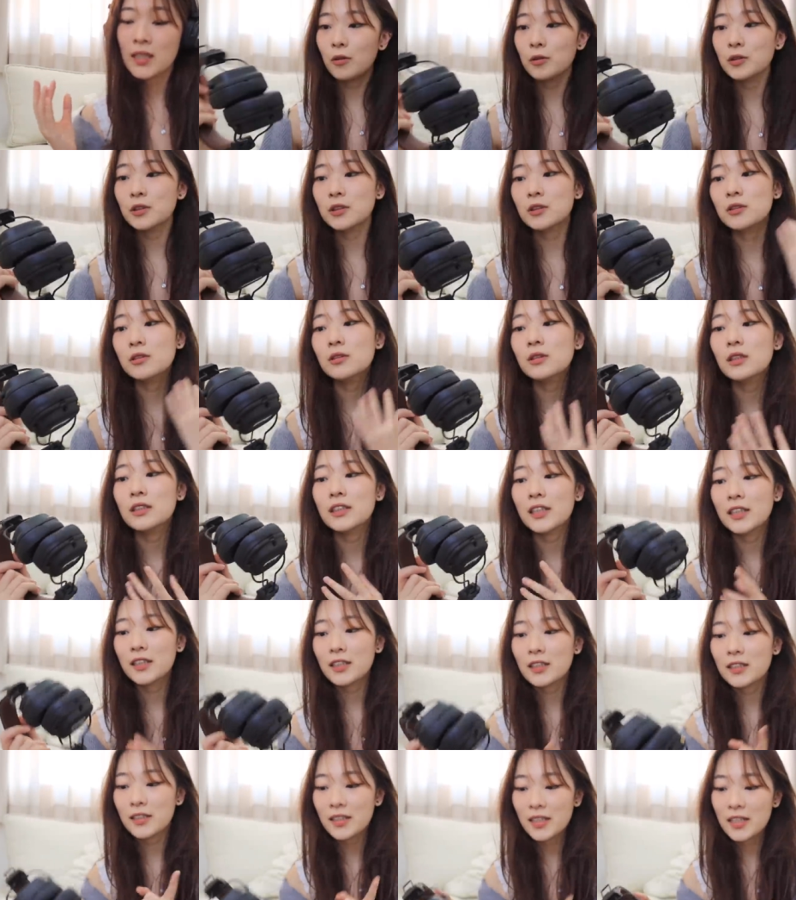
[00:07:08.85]
Also,
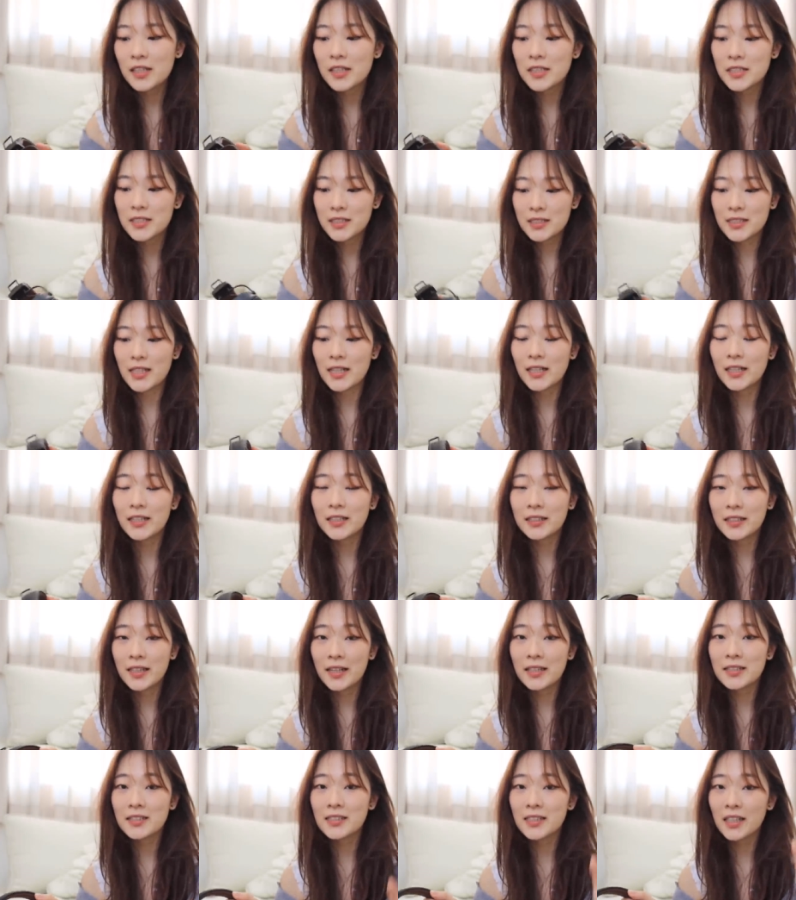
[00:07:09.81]
another thing is that it
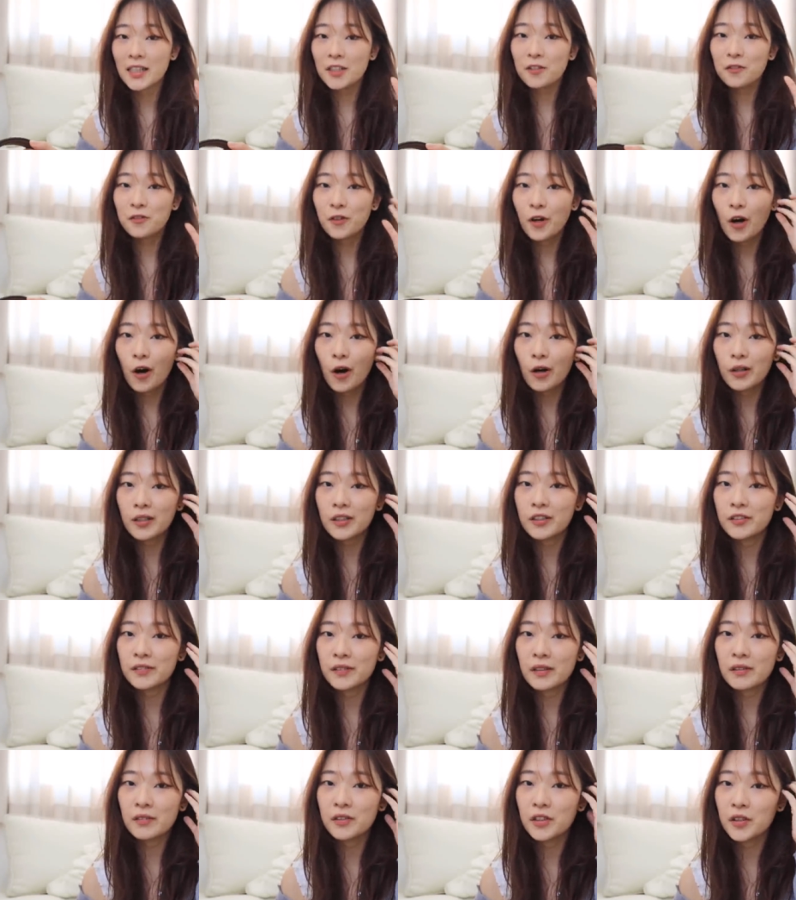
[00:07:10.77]
gets kind of hot
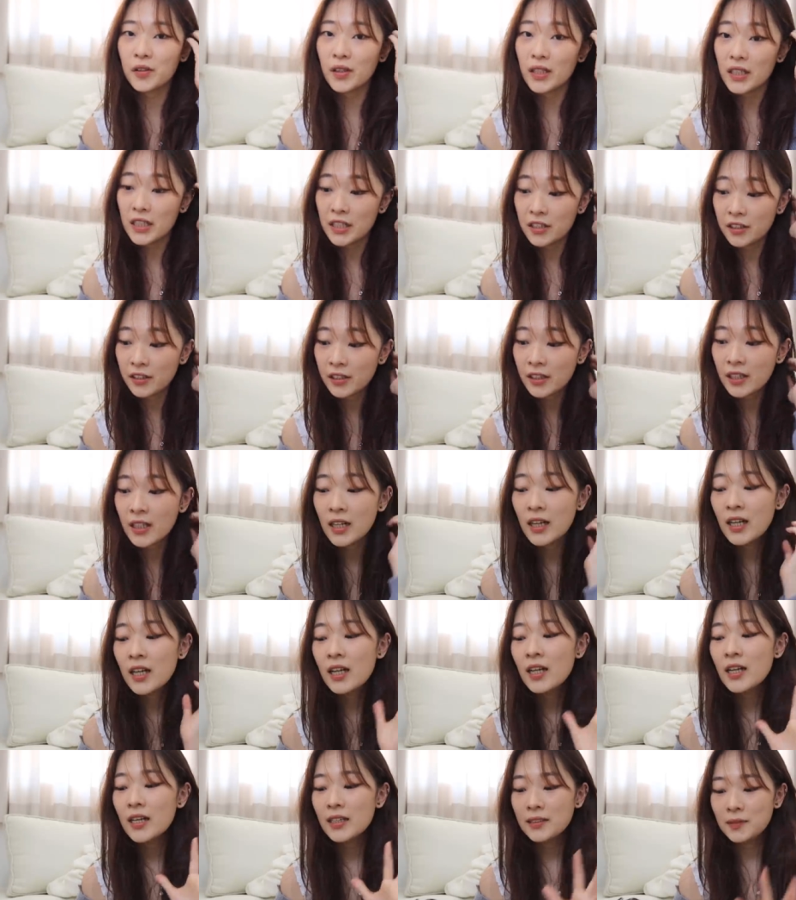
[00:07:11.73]
around your ear,
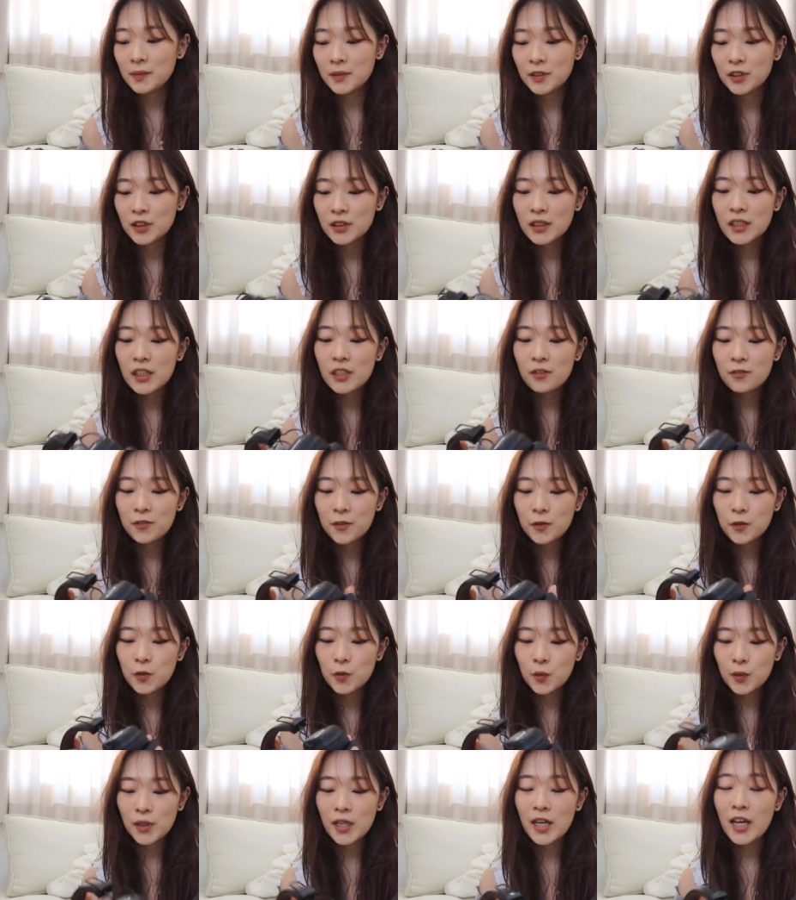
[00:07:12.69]
especially if you
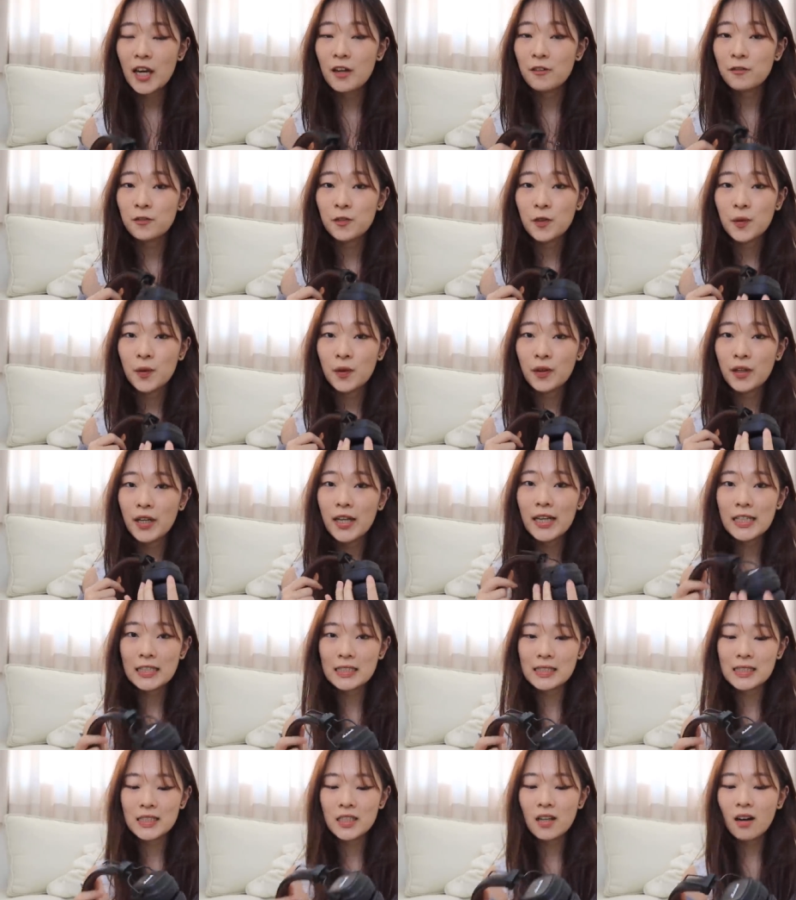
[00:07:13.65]
don't have your
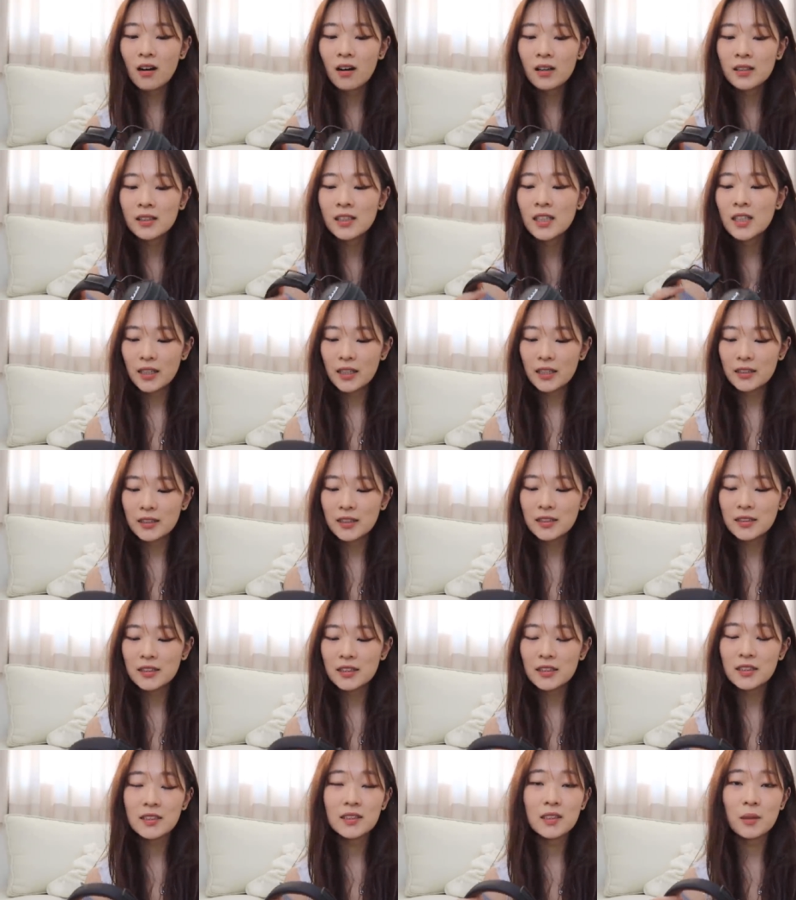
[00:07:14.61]
AC on. I think
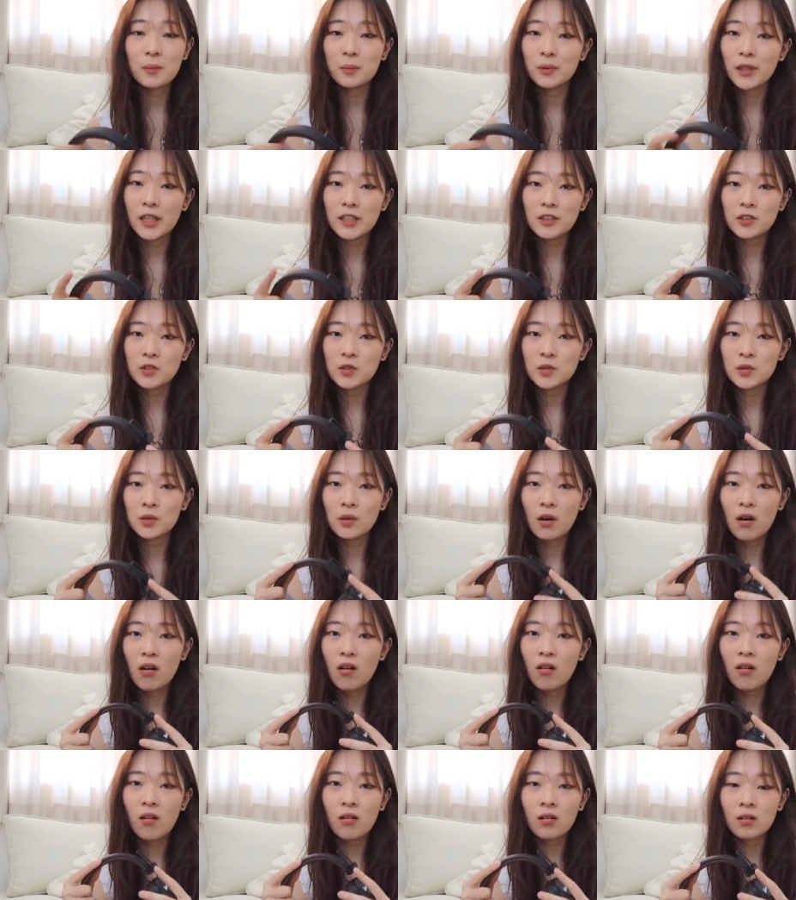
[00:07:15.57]
this applies to
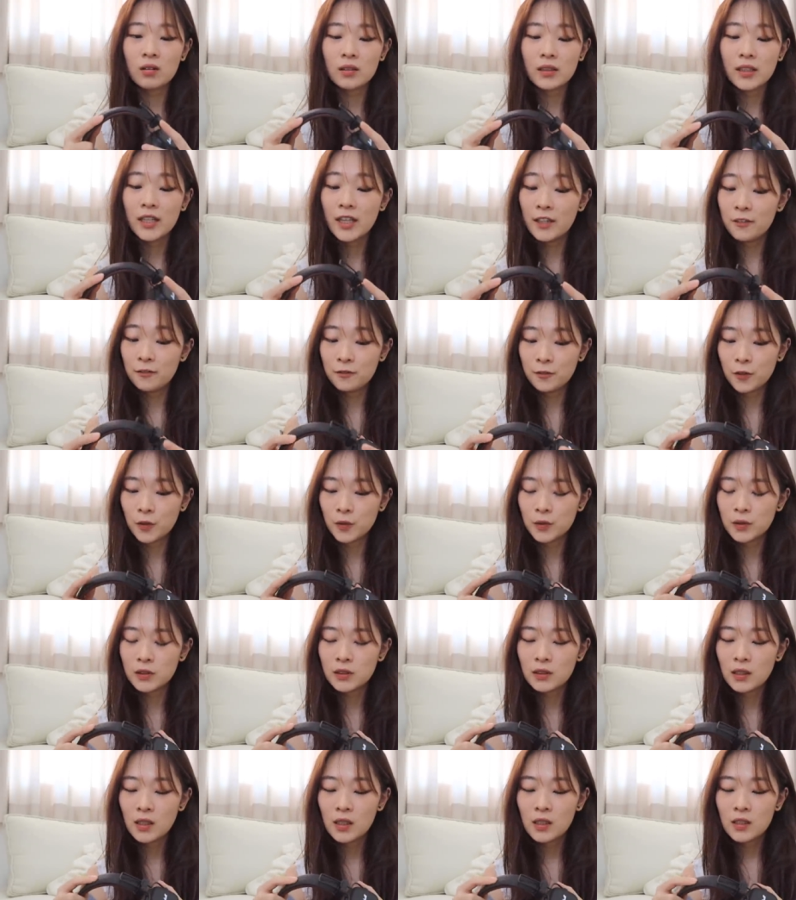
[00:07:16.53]
all
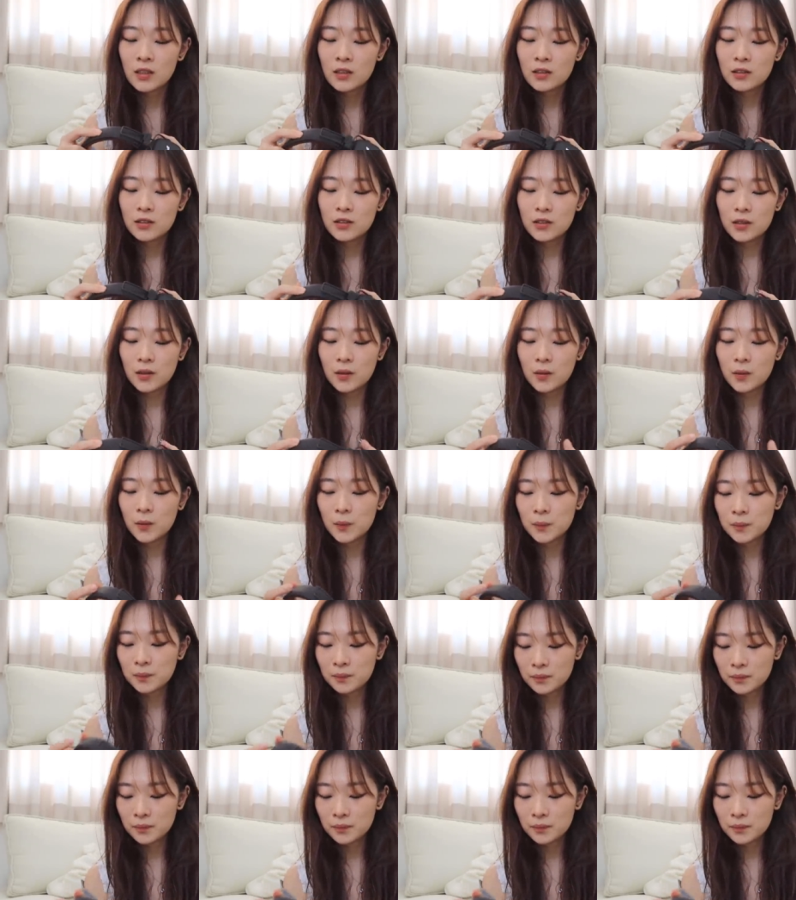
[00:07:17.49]
headphones, so